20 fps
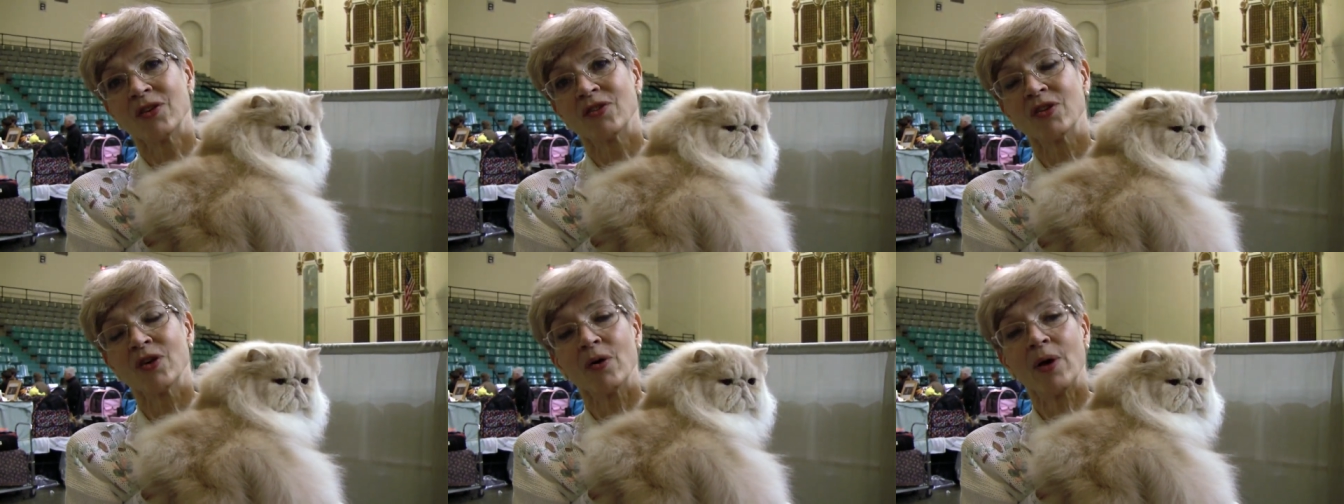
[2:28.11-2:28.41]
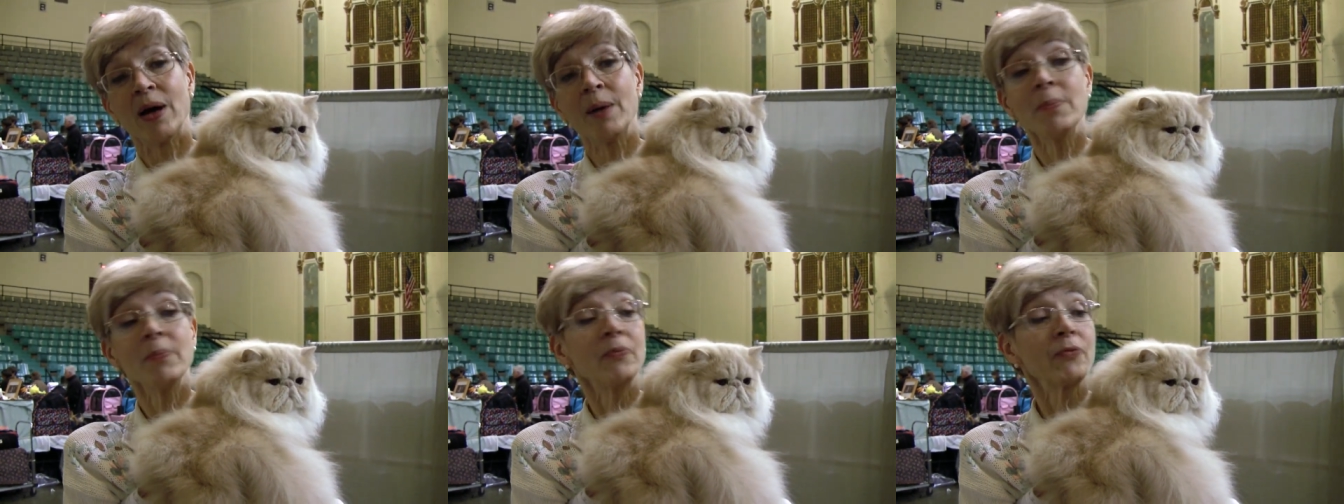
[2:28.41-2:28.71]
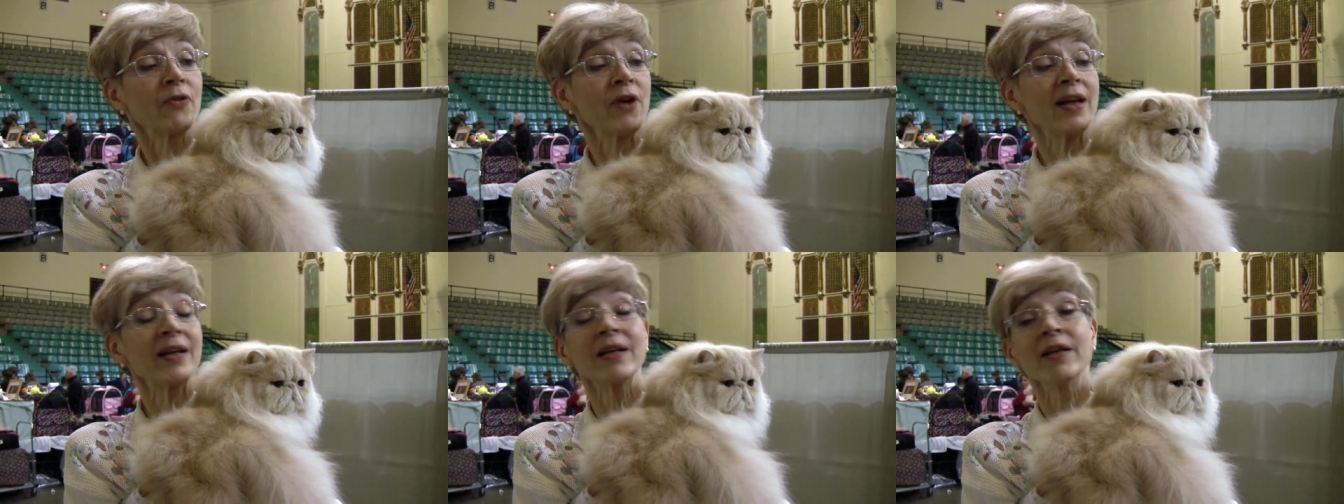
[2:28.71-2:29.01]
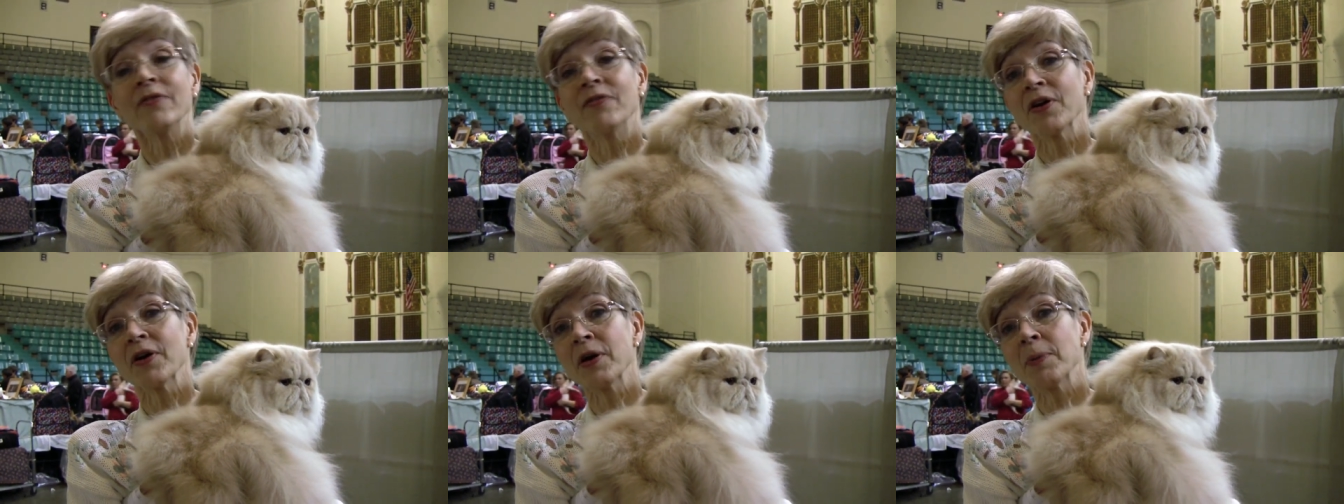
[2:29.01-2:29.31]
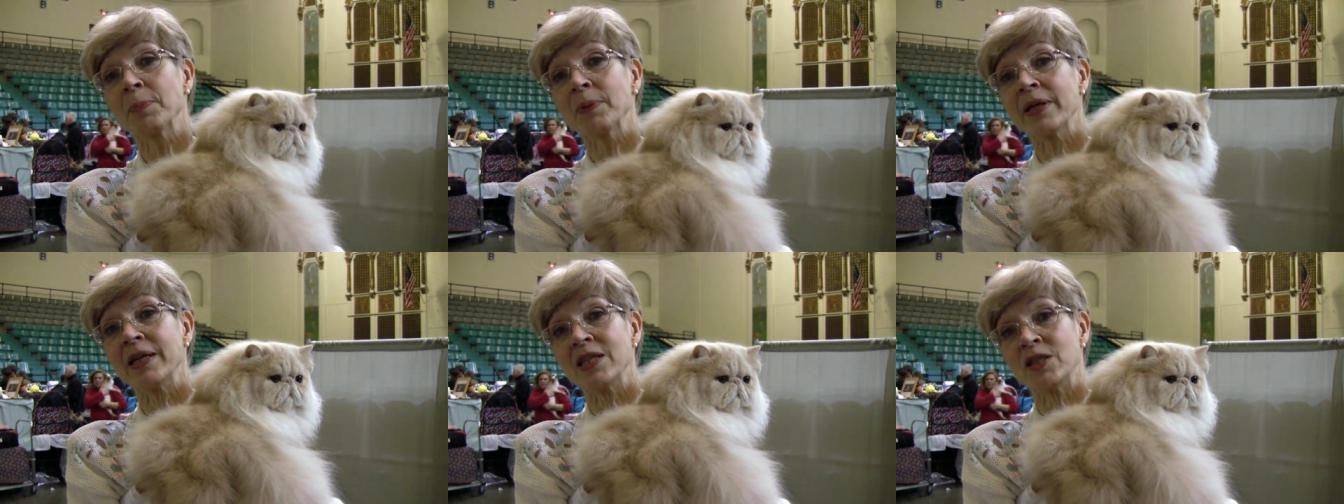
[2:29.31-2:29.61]
So I'm frankly
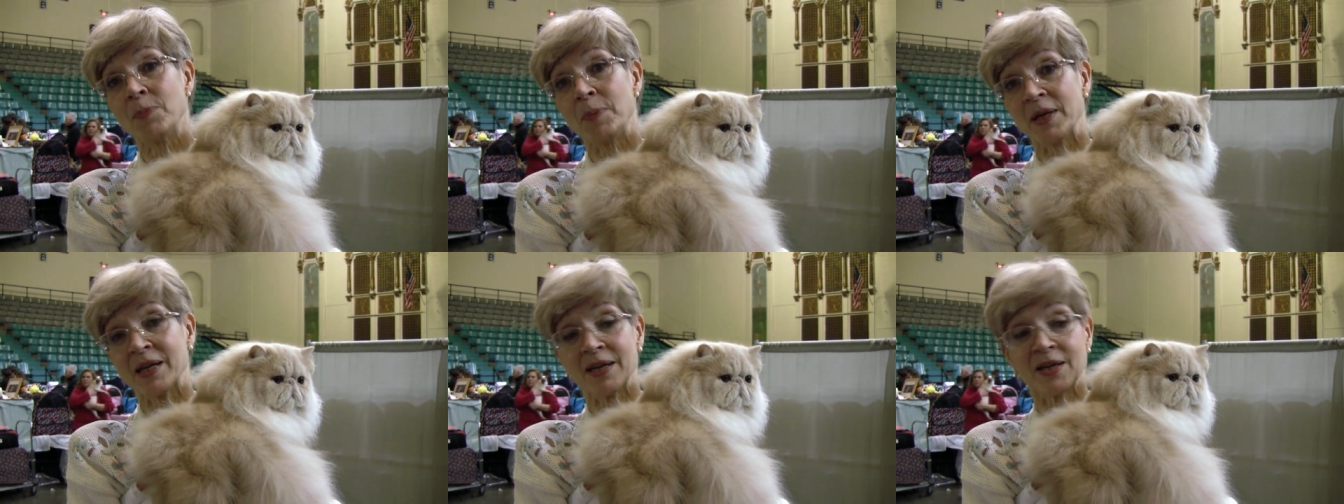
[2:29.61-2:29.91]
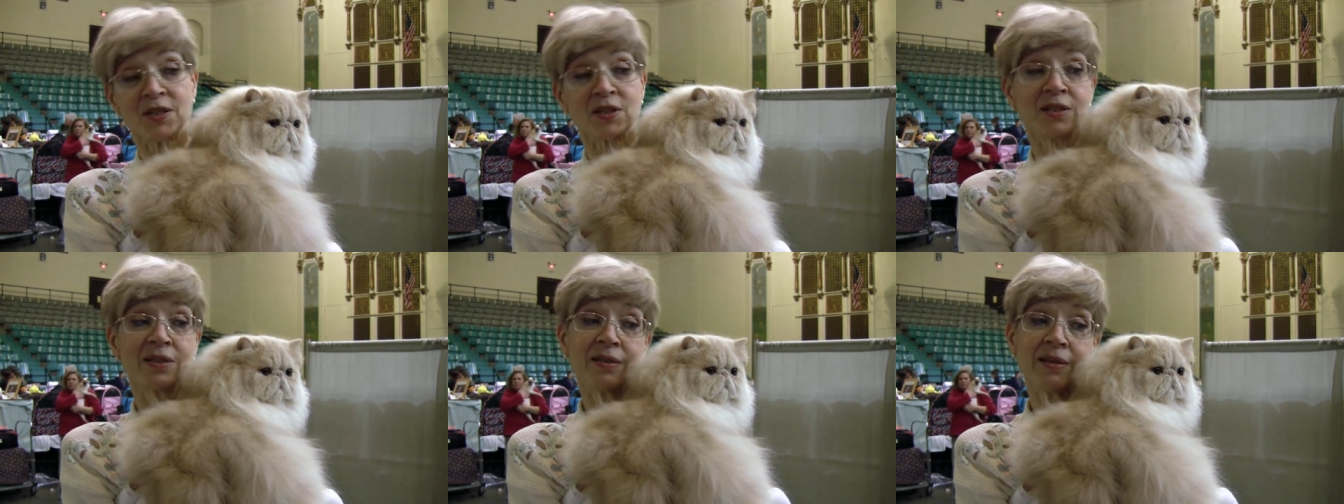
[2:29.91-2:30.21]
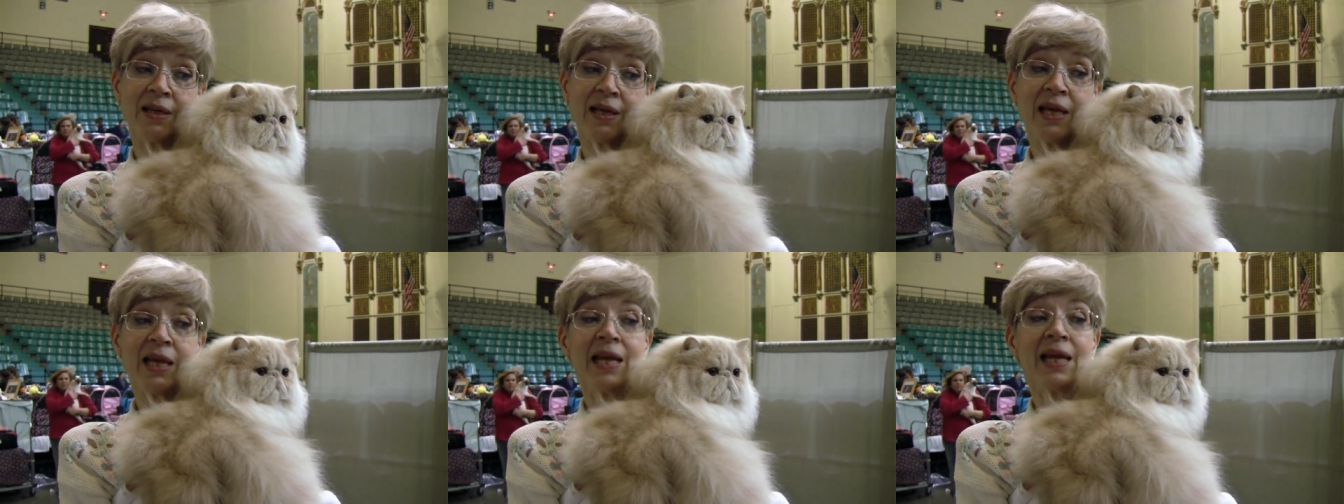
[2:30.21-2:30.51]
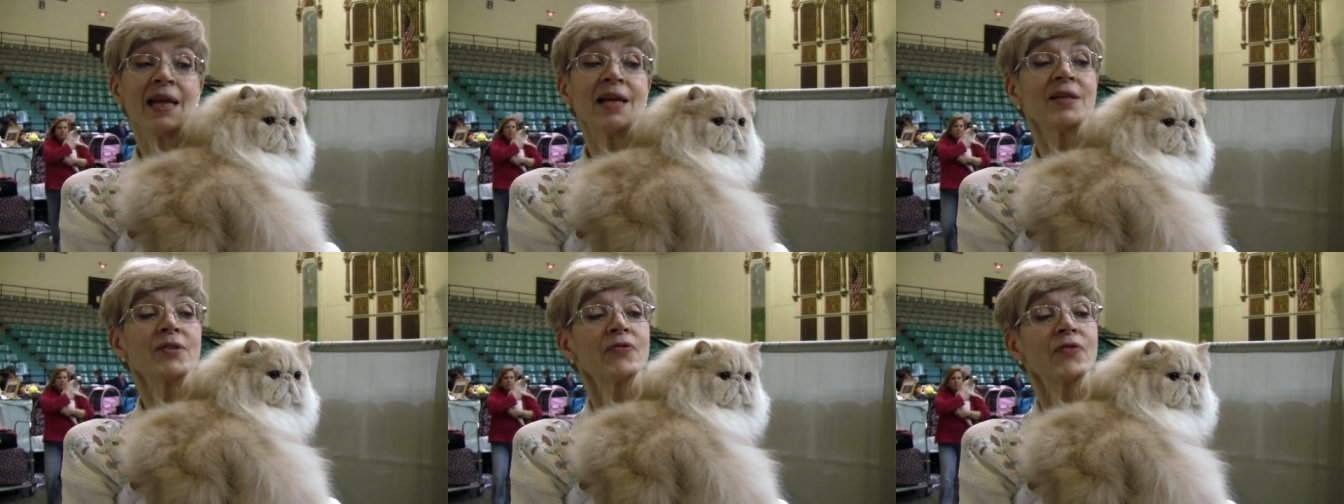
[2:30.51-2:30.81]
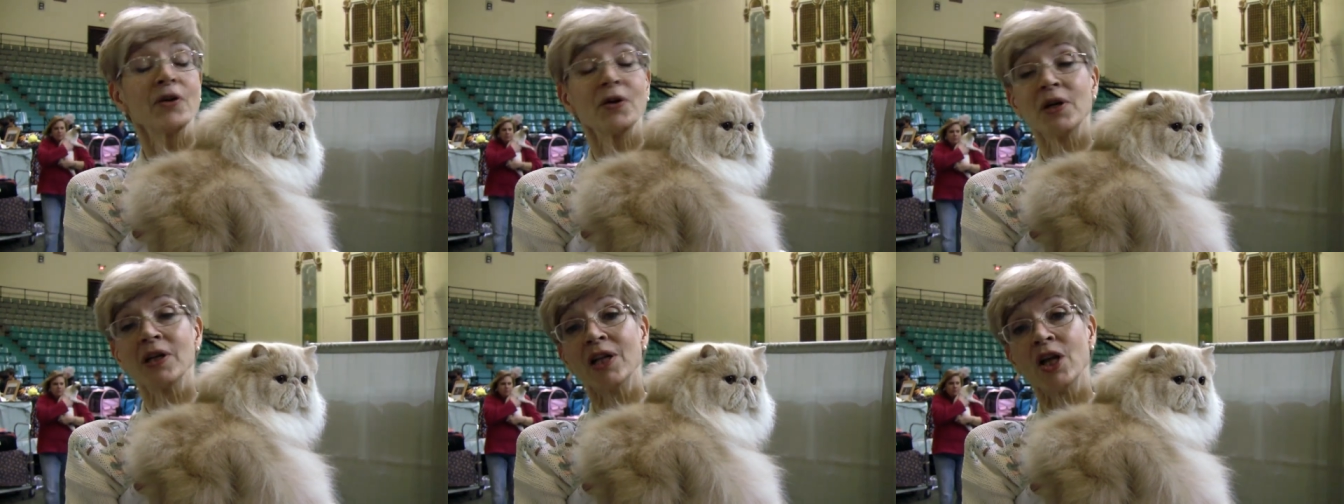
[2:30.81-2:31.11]
very pleased because he's
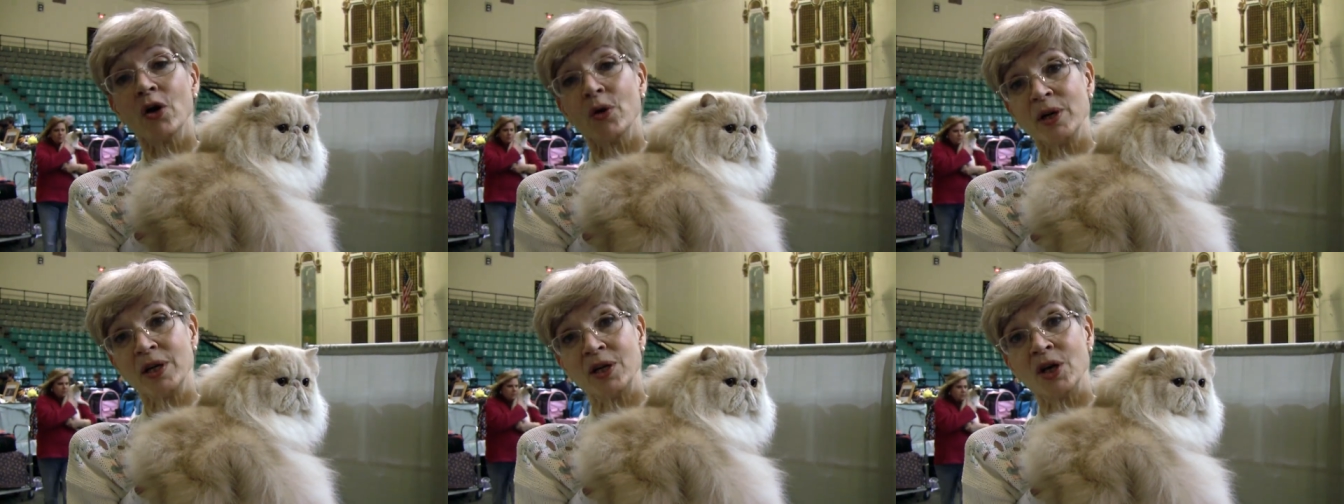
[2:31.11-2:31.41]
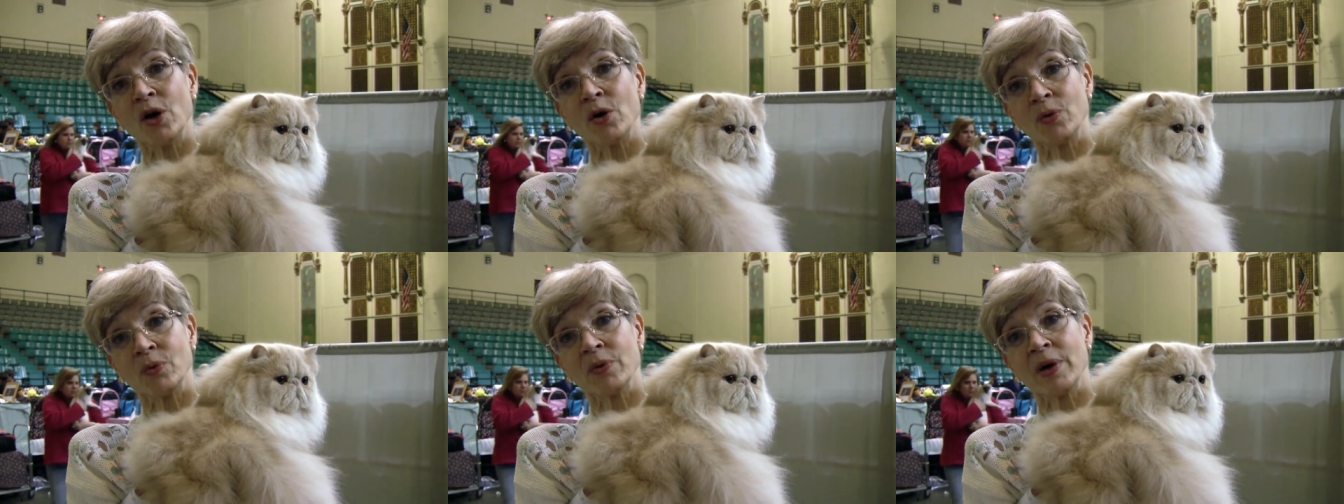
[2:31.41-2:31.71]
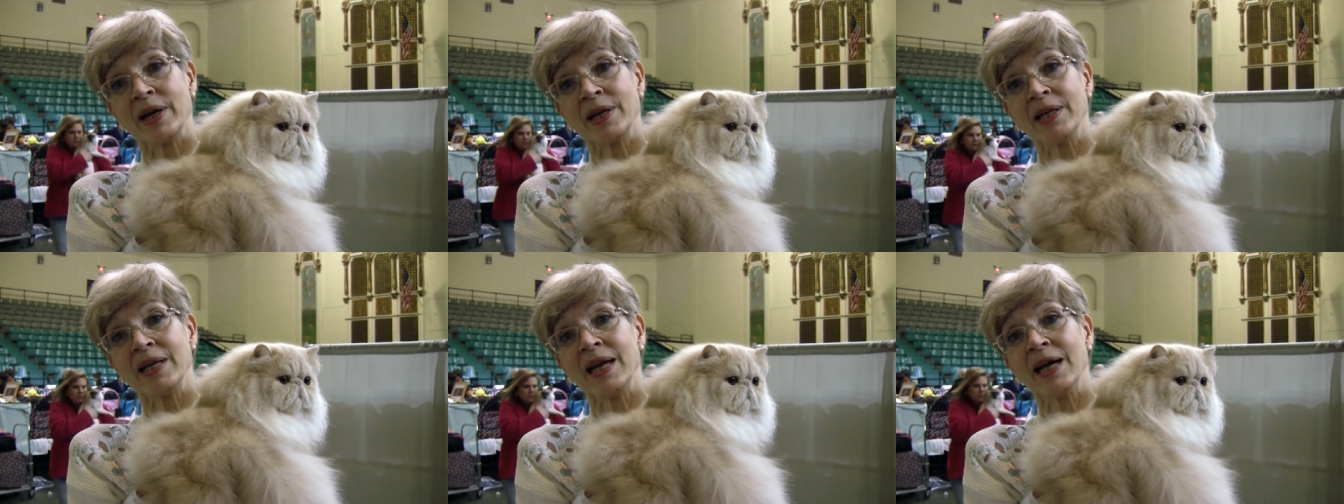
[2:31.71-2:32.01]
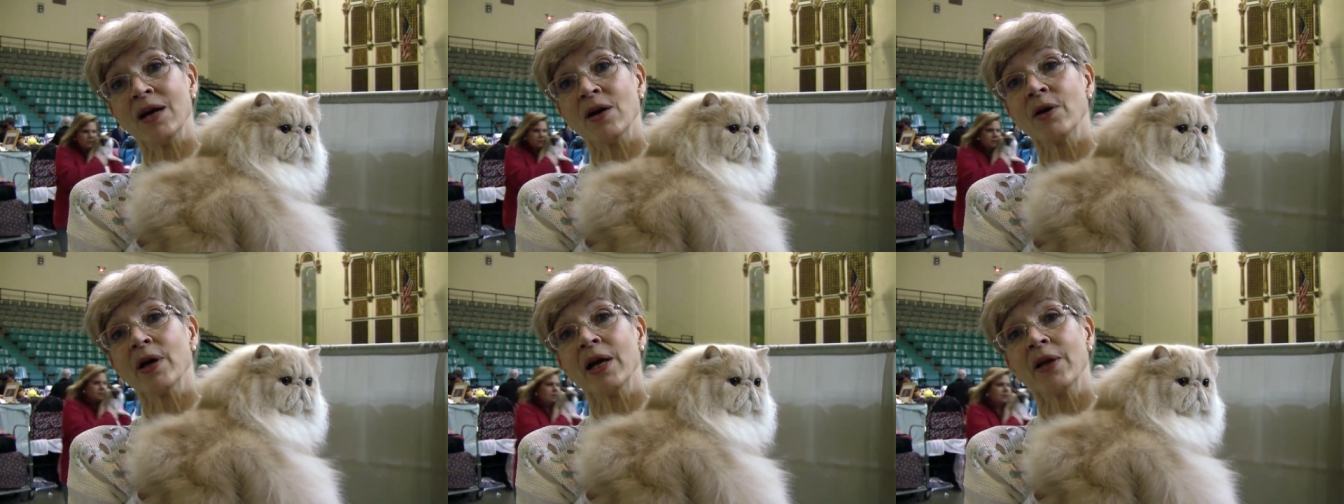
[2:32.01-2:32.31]
very low in coat right now,